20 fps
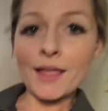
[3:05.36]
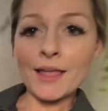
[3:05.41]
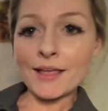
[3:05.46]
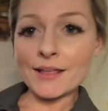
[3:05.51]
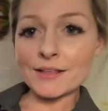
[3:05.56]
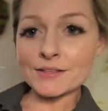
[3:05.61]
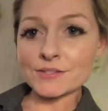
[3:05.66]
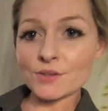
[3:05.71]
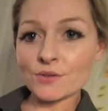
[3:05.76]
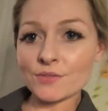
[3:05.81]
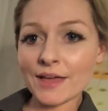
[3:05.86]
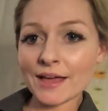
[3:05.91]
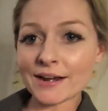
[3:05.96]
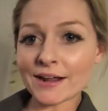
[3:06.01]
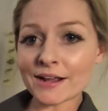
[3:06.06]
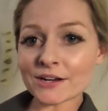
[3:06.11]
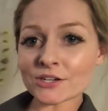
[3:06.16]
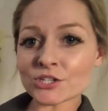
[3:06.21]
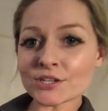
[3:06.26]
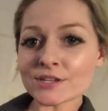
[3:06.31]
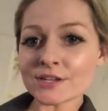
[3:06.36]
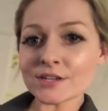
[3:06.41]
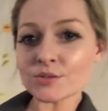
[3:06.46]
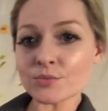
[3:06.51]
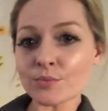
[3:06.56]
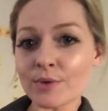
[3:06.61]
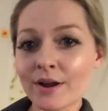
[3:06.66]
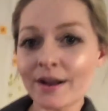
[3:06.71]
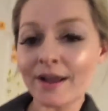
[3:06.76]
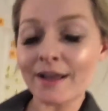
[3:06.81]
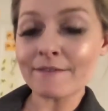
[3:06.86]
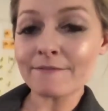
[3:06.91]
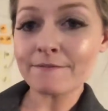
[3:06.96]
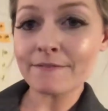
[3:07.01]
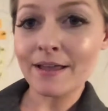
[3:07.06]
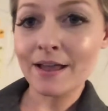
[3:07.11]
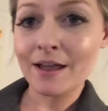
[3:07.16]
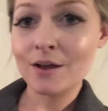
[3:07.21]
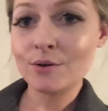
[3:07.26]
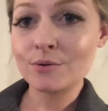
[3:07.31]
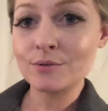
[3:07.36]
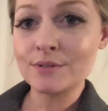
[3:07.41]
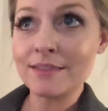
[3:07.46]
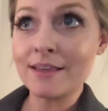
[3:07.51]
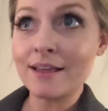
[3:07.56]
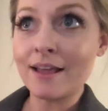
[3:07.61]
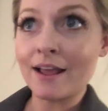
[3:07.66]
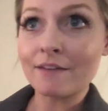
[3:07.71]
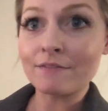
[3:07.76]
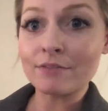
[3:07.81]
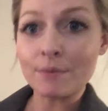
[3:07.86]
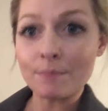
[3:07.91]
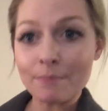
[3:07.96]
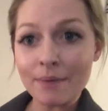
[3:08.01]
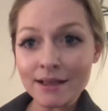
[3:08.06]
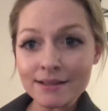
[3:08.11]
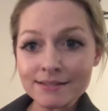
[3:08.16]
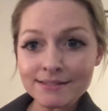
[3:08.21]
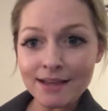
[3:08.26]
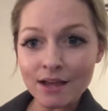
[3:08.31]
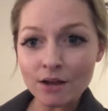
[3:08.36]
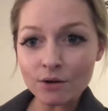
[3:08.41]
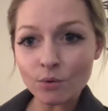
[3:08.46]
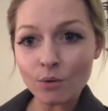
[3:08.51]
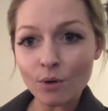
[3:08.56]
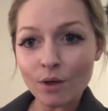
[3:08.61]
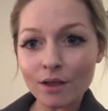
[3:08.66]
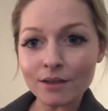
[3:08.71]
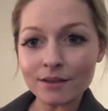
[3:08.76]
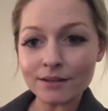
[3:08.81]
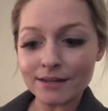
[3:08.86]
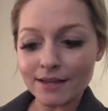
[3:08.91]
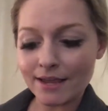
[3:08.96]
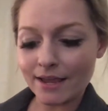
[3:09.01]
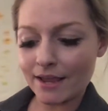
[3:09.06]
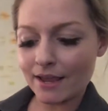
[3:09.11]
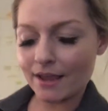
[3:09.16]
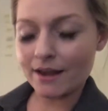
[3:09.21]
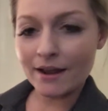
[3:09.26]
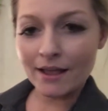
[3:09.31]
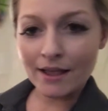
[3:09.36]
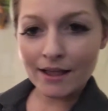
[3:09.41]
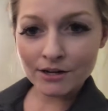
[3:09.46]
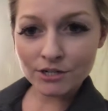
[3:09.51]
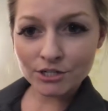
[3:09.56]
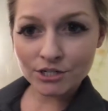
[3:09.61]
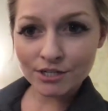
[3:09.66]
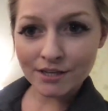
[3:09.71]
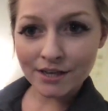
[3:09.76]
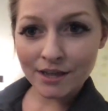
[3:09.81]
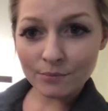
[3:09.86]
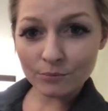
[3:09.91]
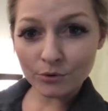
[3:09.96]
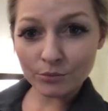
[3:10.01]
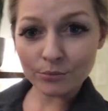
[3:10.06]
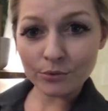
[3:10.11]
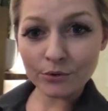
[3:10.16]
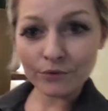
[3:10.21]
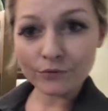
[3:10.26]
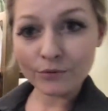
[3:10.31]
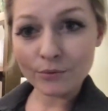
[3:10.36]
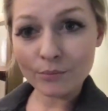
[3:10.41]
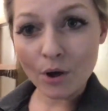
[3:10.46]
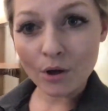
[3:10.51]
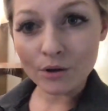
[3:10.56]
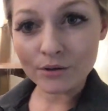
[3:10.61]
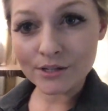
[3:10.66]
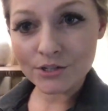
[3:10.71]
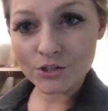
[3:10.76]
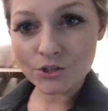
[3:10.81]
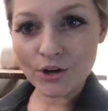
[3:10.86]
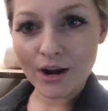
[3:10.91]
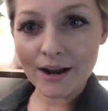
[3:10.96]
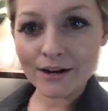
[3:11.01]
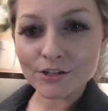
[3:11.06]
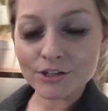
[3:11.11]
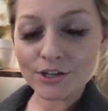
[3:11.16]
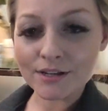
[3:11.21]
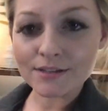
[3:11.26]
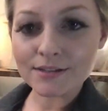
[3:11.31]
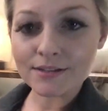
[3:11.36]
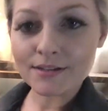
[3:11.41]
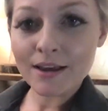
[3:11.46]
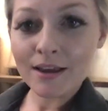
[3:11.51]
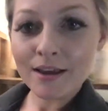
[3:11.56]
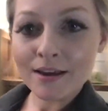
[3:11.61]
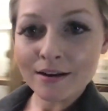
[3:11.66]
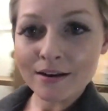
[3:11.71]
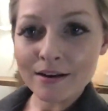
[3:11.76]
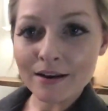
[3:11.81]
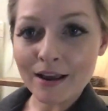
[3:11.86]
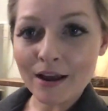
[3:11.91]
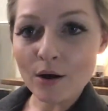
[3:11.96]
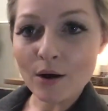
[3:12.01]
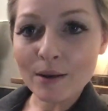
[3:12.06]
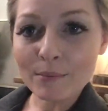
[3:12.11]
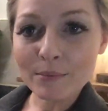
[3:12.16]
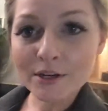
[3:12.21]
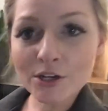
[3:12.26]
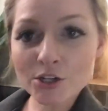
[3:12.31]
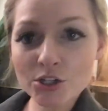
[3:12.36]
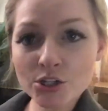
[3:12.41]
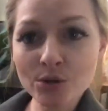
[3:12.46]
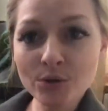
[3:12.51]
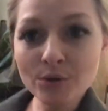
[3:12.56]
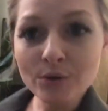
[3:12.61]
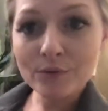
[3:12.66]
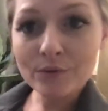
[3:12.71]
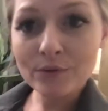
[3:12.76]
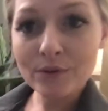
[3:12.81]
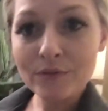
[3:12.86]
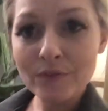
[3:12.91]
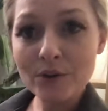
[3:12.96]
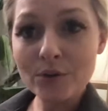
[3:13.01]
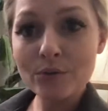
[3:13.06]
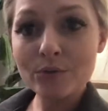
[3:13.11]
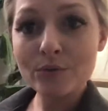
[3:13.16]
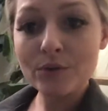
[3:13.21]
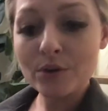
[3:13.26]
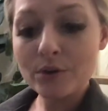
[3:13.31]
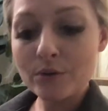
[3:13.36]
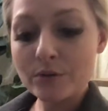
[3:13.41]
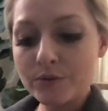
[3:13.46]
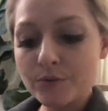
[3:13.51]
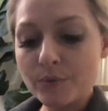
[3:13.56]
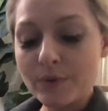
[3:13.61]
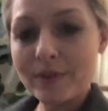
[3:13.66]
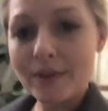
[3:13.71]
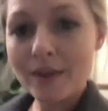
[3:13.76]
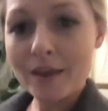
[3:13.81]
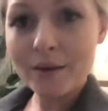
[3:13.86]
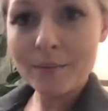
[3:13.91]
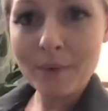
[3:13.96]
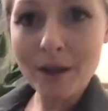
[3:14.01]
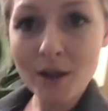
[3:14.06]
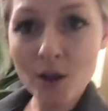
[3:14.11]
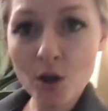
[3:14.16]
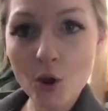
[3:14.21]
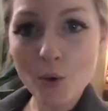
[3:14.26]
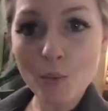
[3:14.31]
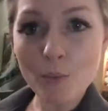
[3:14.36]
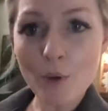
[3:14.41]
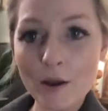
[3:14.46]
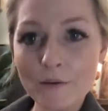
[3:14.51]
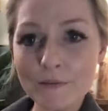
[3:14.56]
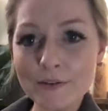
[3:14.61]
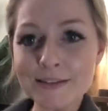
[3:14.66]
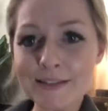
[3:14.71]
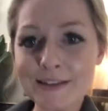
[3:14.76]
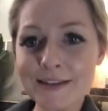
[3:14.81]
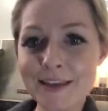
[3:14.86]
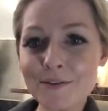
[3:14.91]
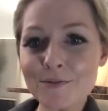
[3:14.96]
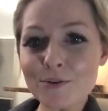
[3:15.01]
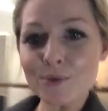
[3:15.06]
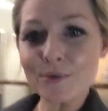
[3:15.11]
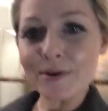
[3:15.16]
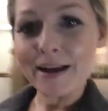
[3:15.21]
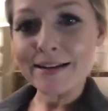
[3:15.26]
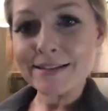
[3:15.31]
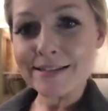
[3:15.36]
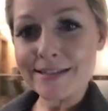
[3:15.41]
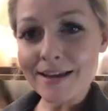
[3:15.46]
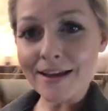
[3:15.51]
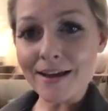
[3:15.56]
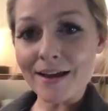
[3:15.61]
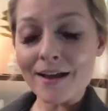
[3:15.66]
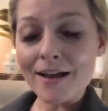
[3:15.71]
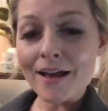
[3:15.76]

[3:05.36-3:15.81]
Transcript: and so that actually is where I found that I have the best sound quality and I actually am removed from all distractions. Now I'm going to show you a few views within my home office to give you an idea